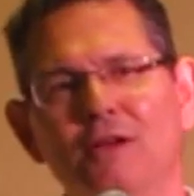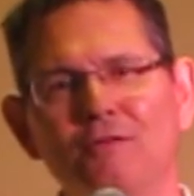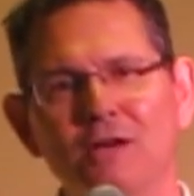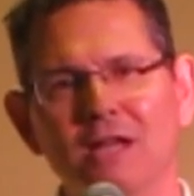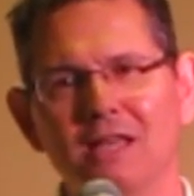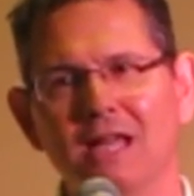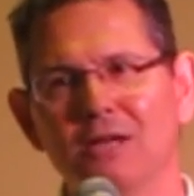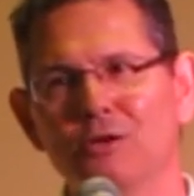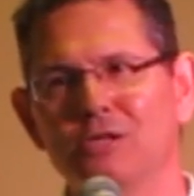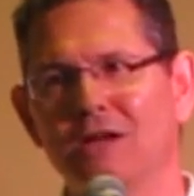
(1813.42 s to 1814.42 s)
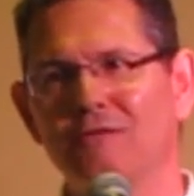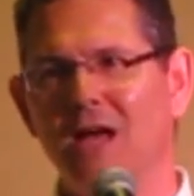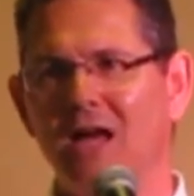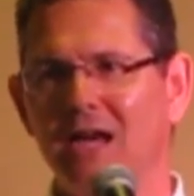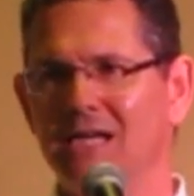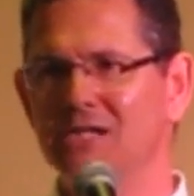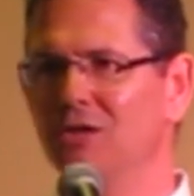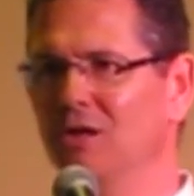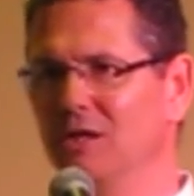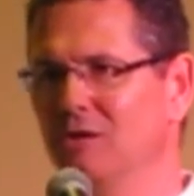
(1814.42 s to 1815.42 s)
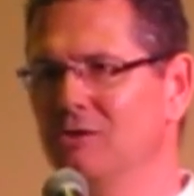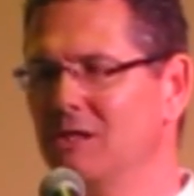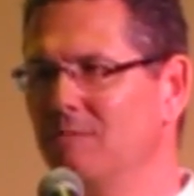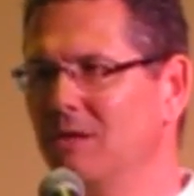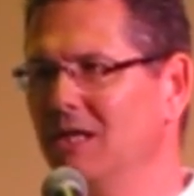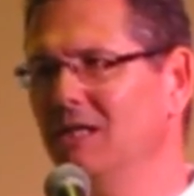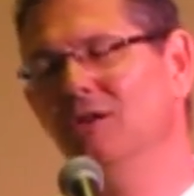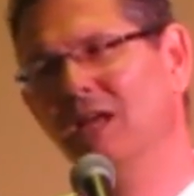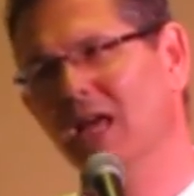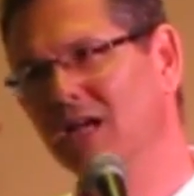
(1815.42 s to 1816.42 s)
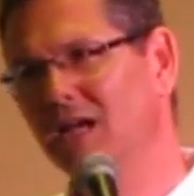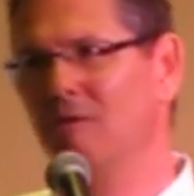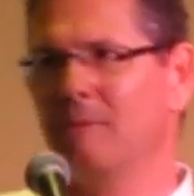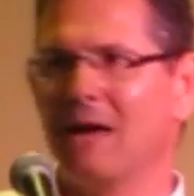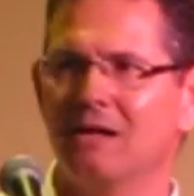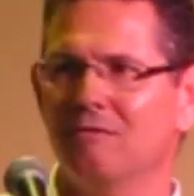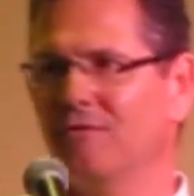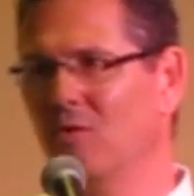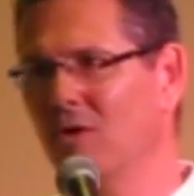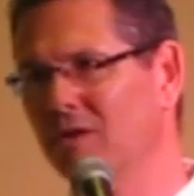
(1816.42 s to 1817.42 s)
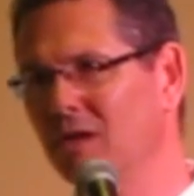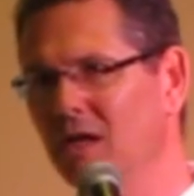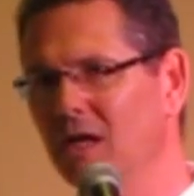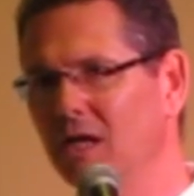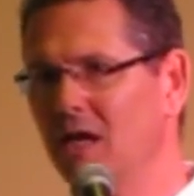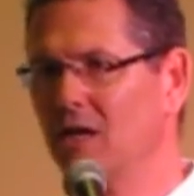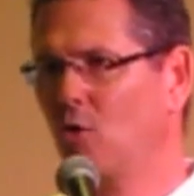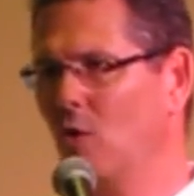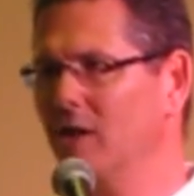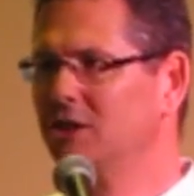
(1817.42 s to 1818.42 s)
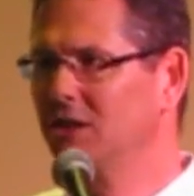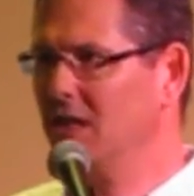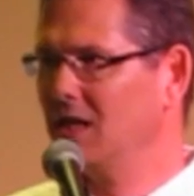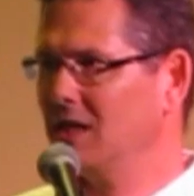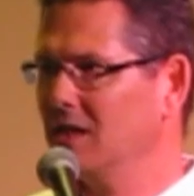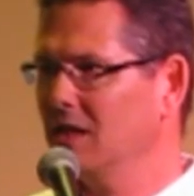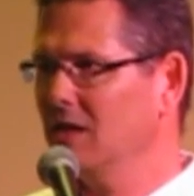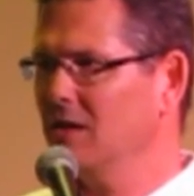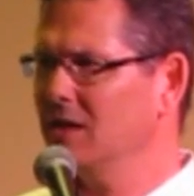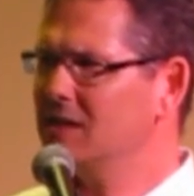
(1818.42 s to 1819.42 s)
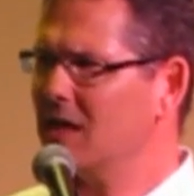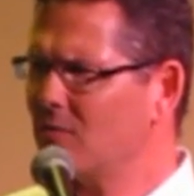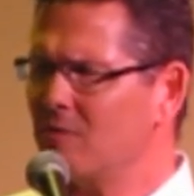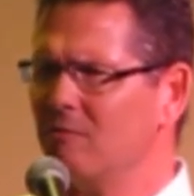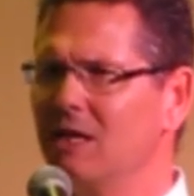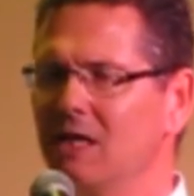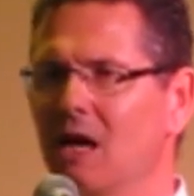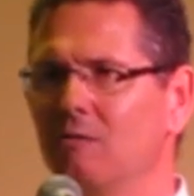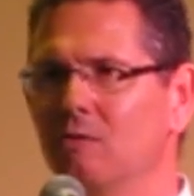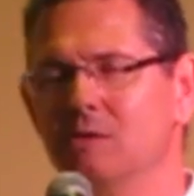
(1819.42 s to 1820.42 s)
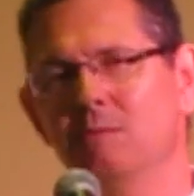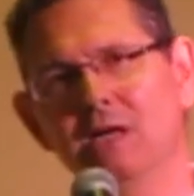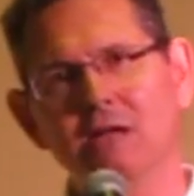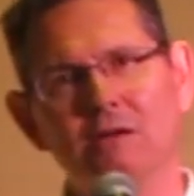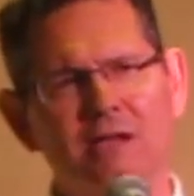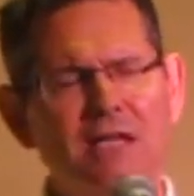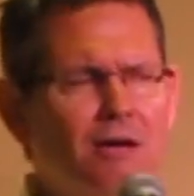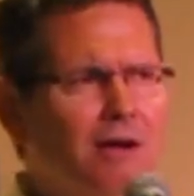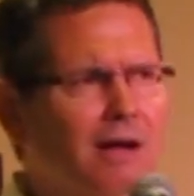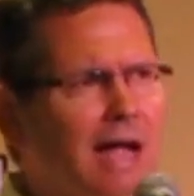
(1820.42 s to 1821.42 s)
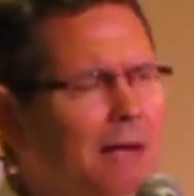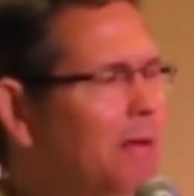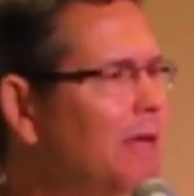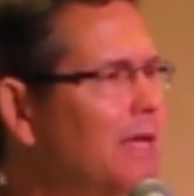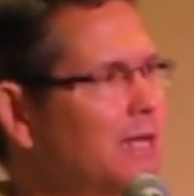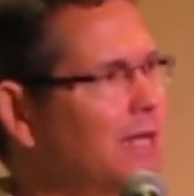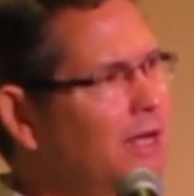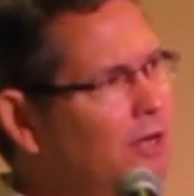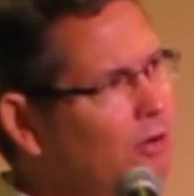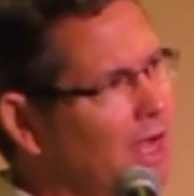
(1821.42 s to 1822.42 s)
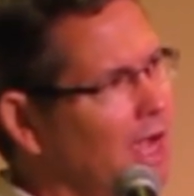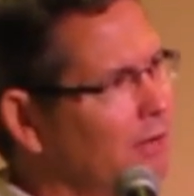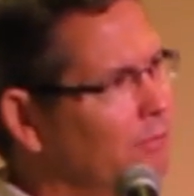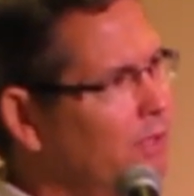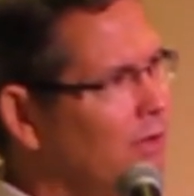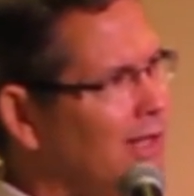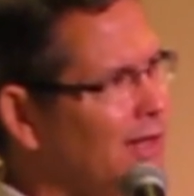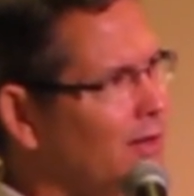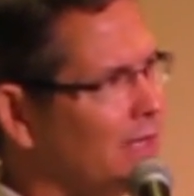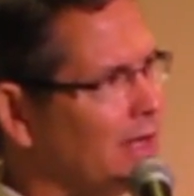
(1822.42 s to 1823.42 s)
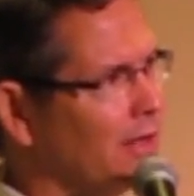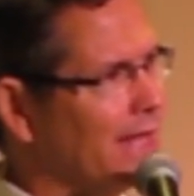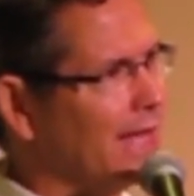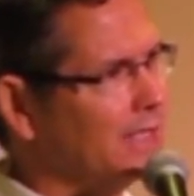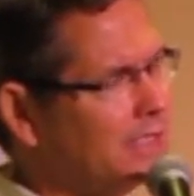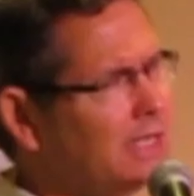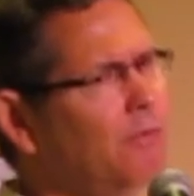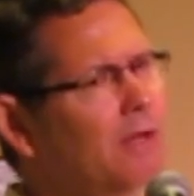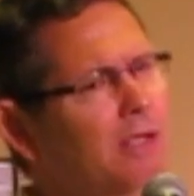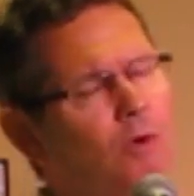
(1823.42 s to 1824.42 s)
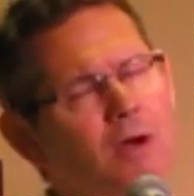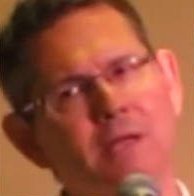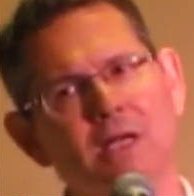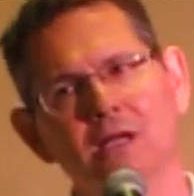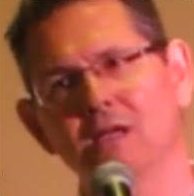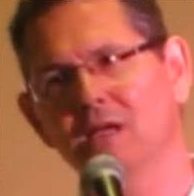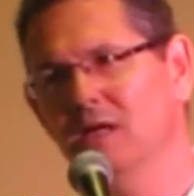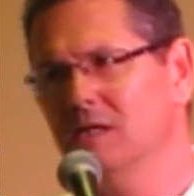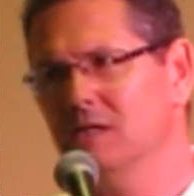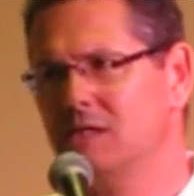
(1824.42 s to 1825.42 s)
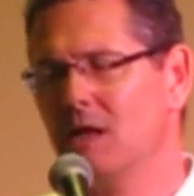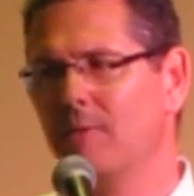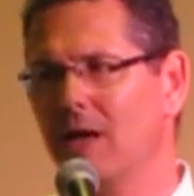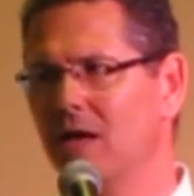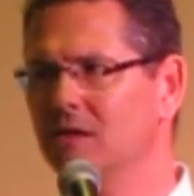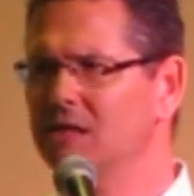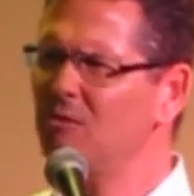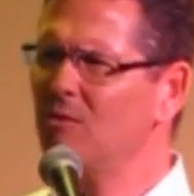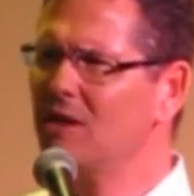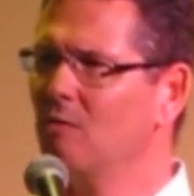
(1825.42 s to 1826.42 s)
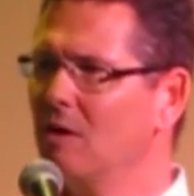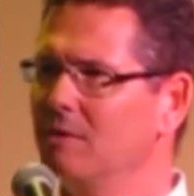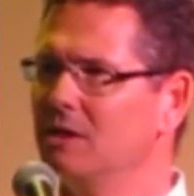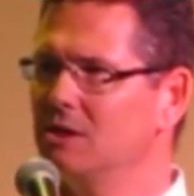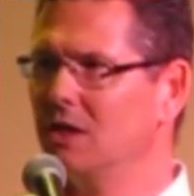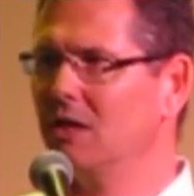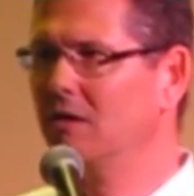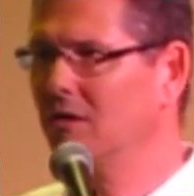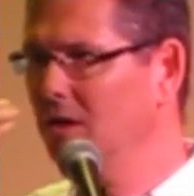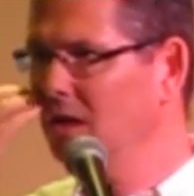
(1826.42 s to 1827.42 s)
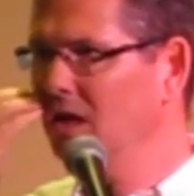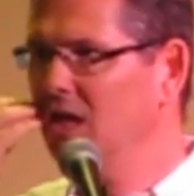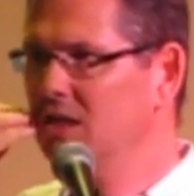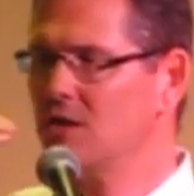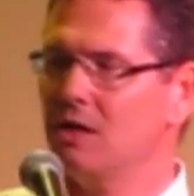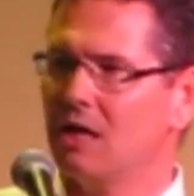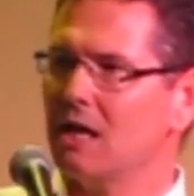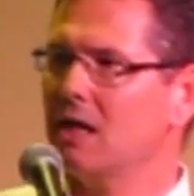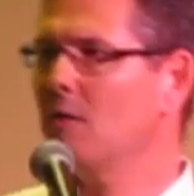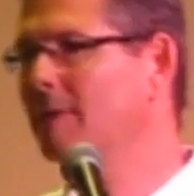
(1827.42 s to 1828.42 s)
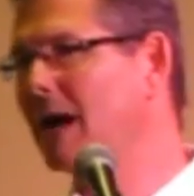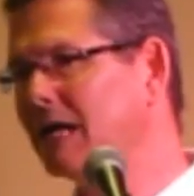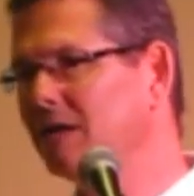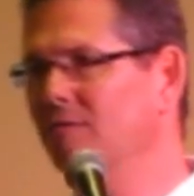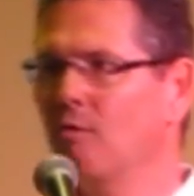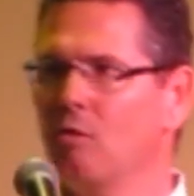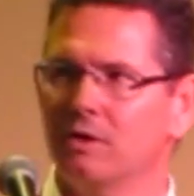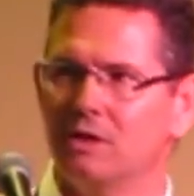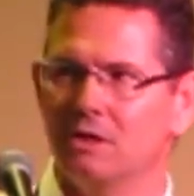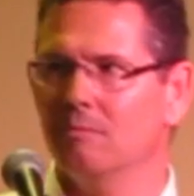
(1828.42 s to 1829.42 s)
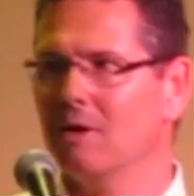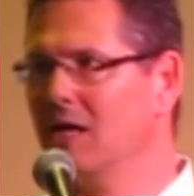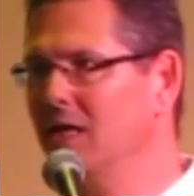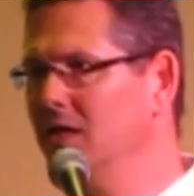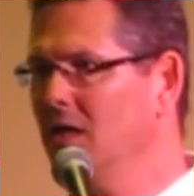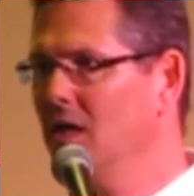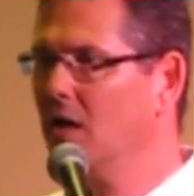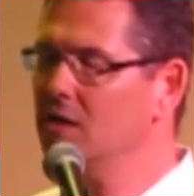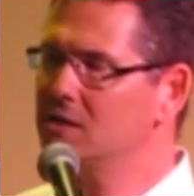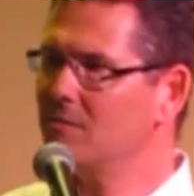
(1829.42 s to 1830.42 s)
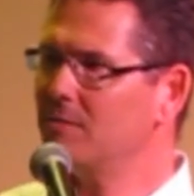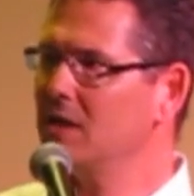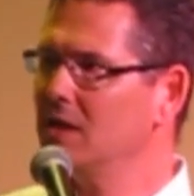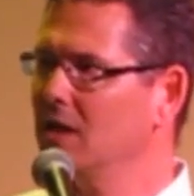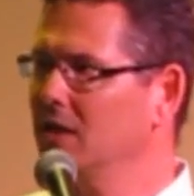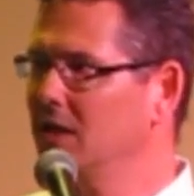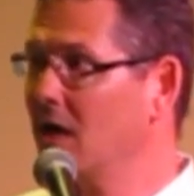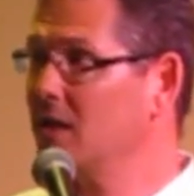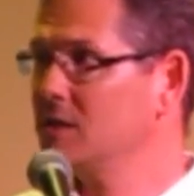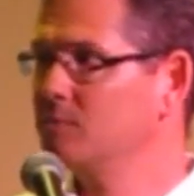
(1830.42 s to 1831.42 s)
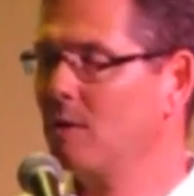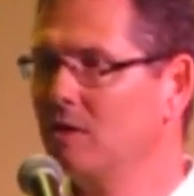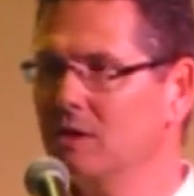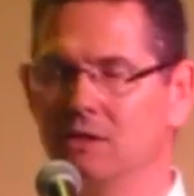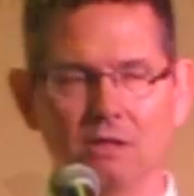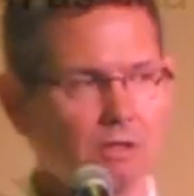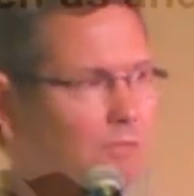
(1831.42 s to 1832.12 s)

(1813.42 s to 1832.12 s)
know, have you ever done that yourself? God asked you to do something and you kind of go back and forth, kind of questioning, is that what really God wants me to do? You know, maybe I didn't hear God real clearly on that. Does he really want me to step out? Does he really want me to share? And so you kind of go back and forth in your mind on something that God has spoken to